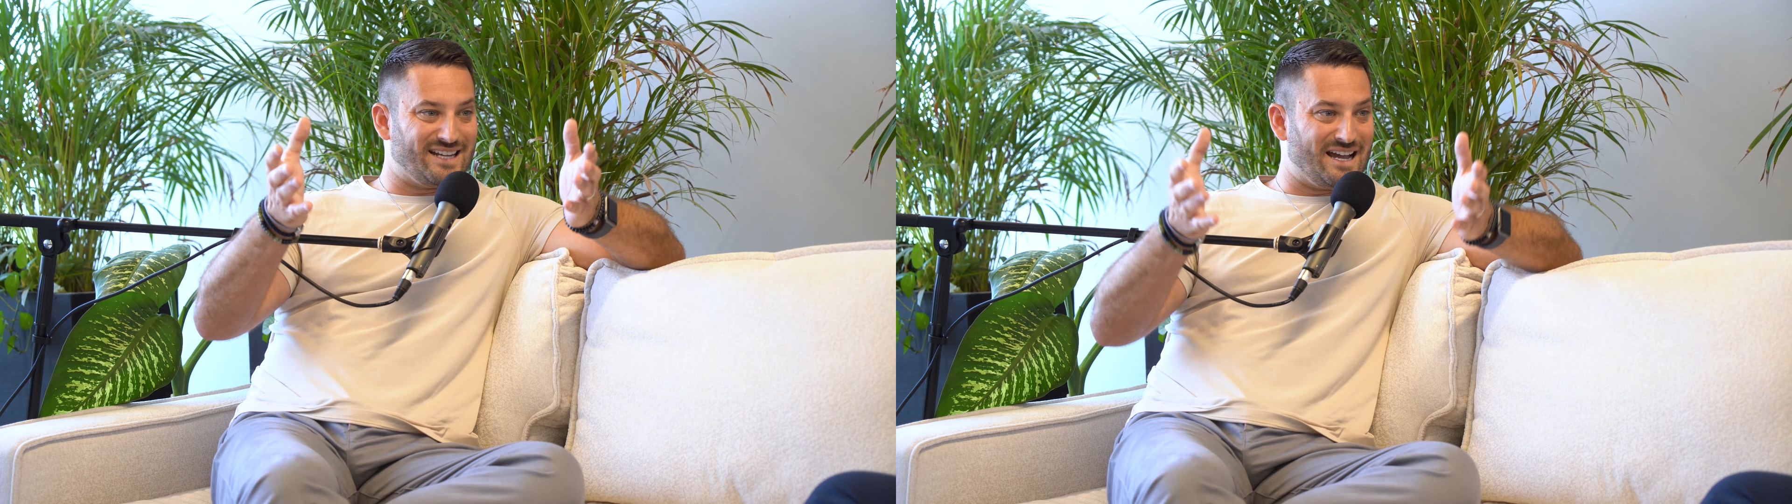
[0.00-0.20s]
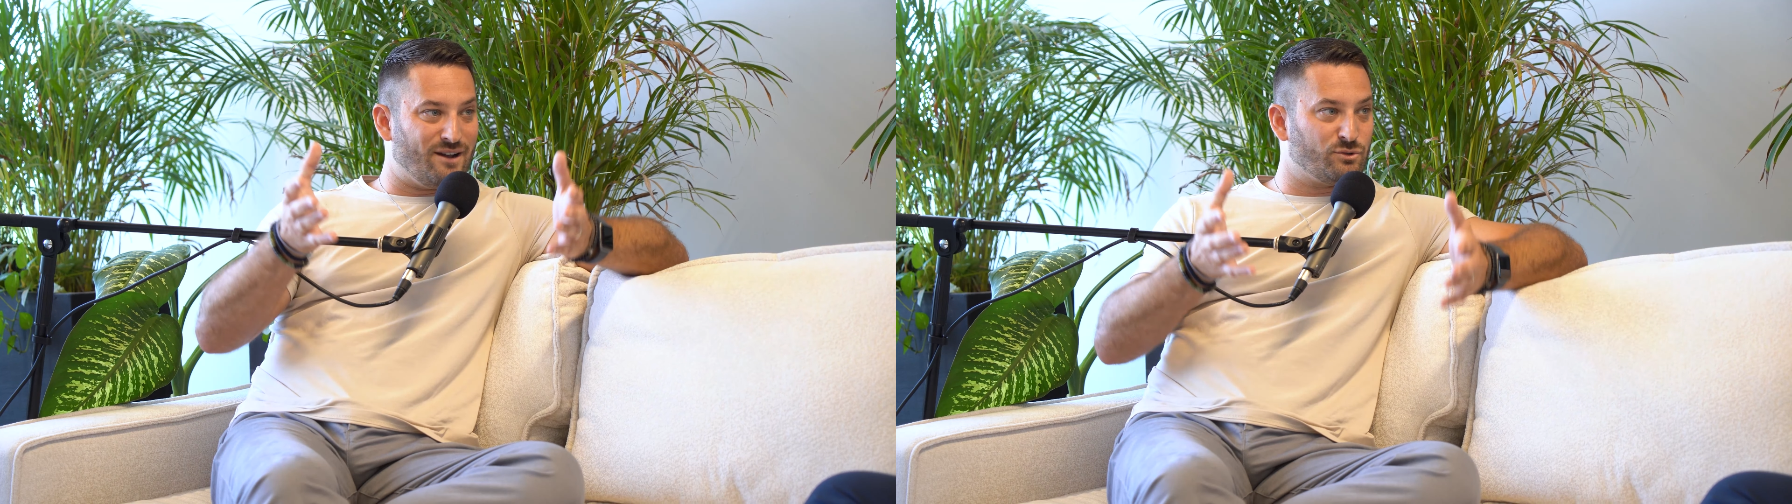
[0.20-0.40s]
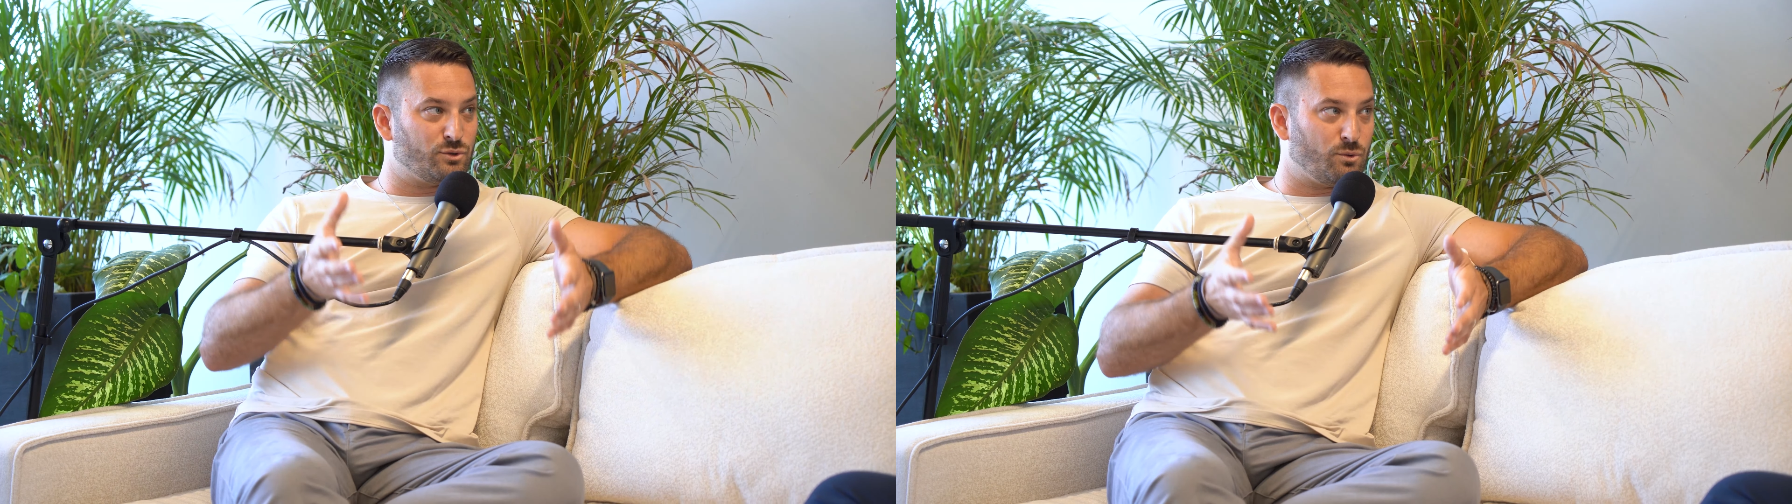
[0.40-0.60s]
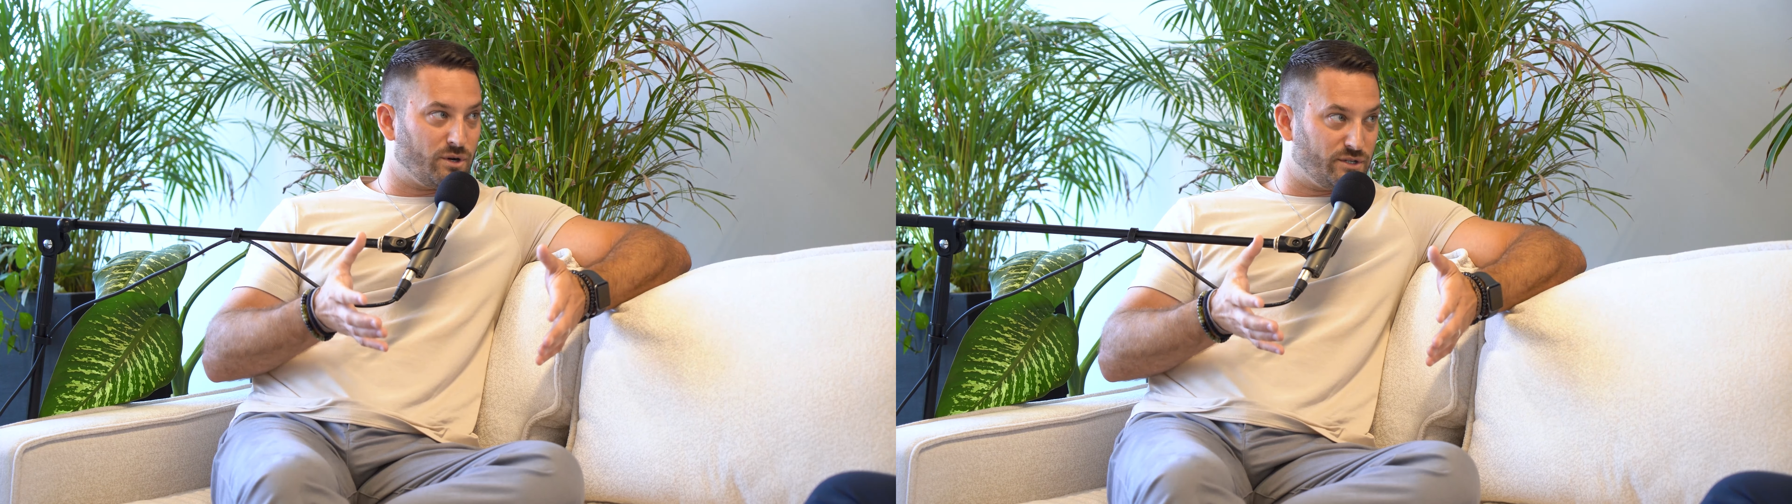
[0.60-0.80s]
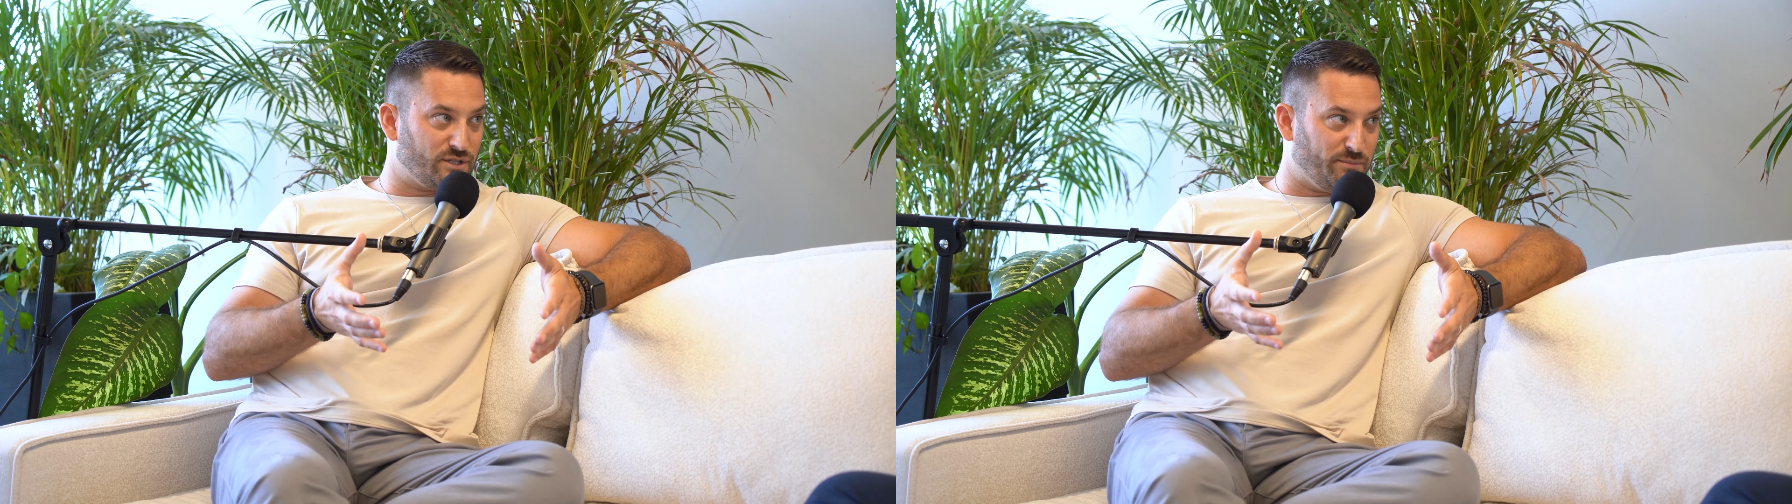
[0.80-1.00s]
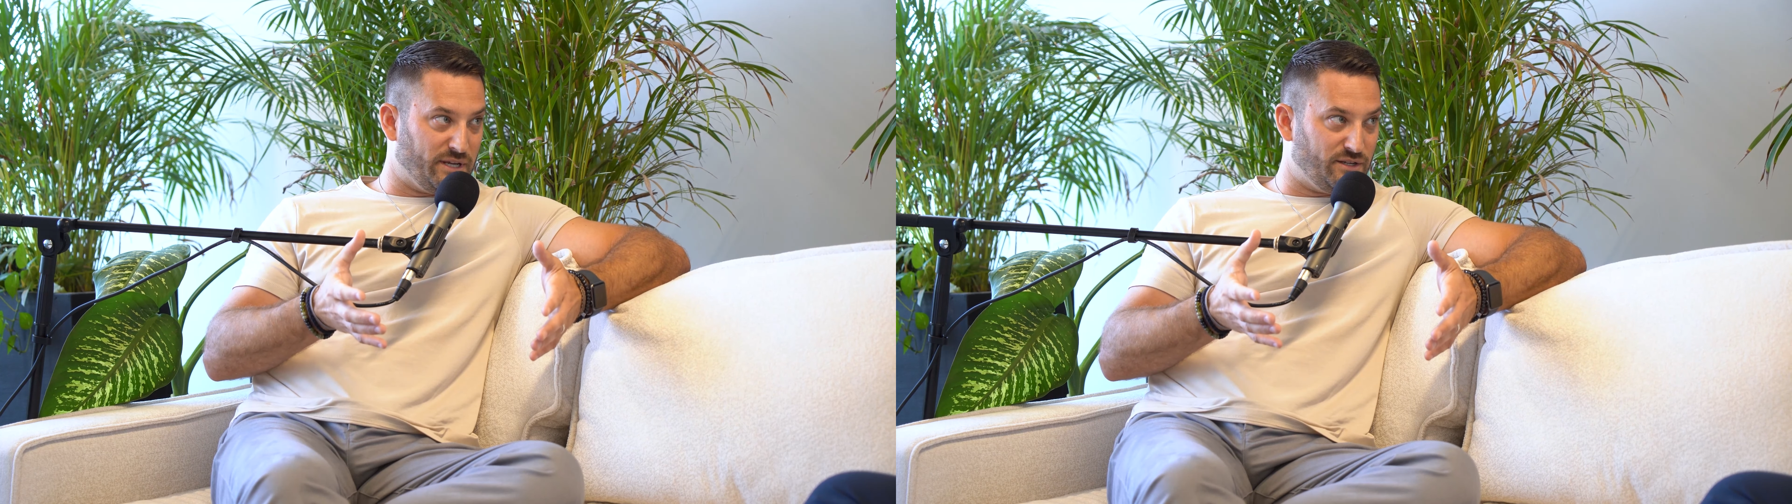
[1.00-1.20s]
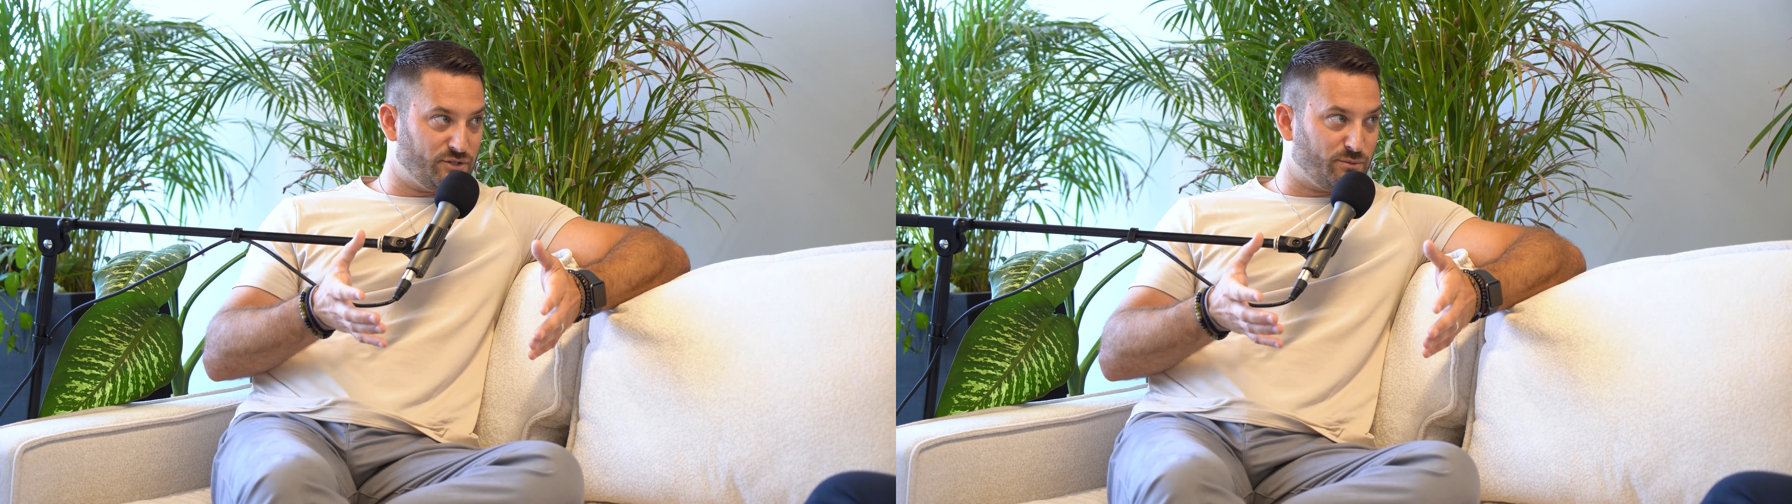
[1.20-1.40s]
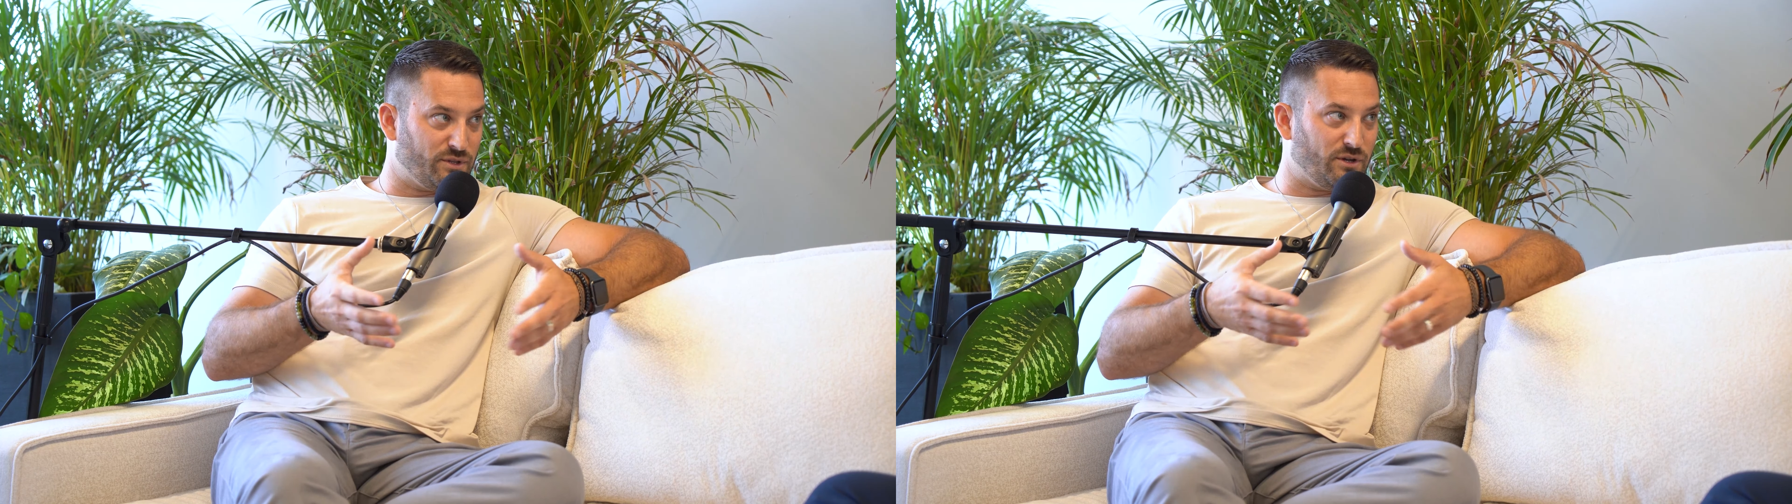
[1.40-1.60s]
down towards the
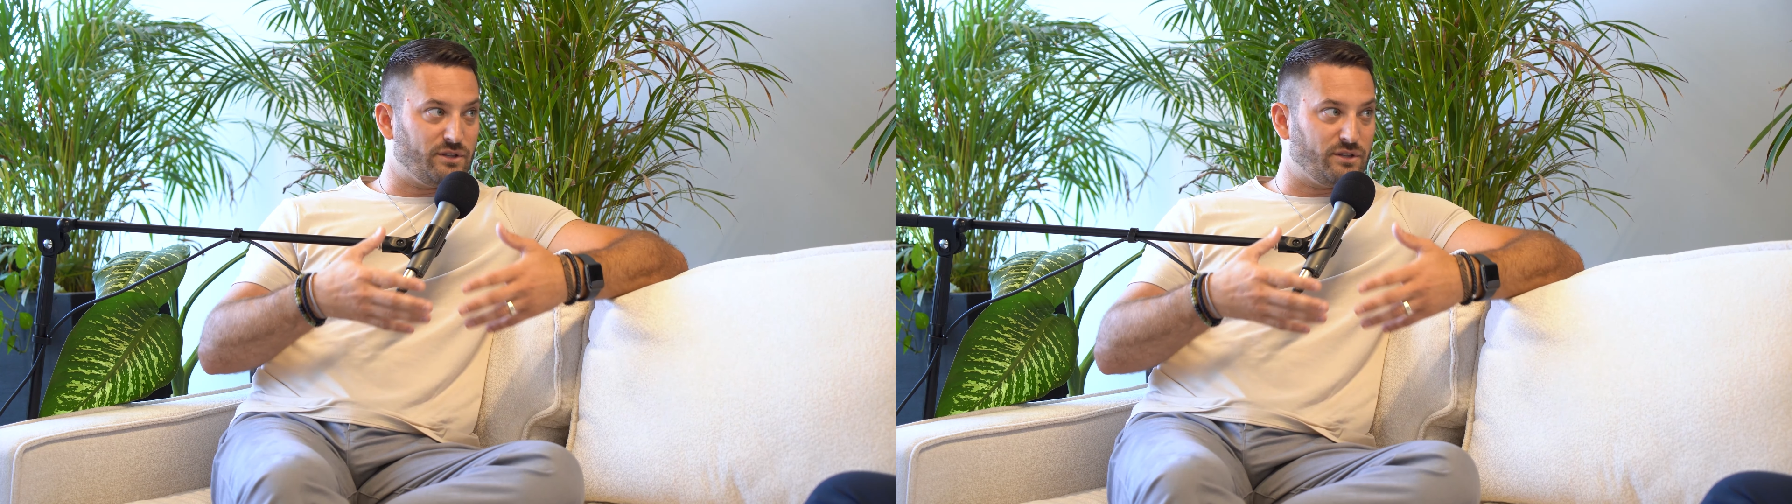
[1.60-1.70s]
beach with all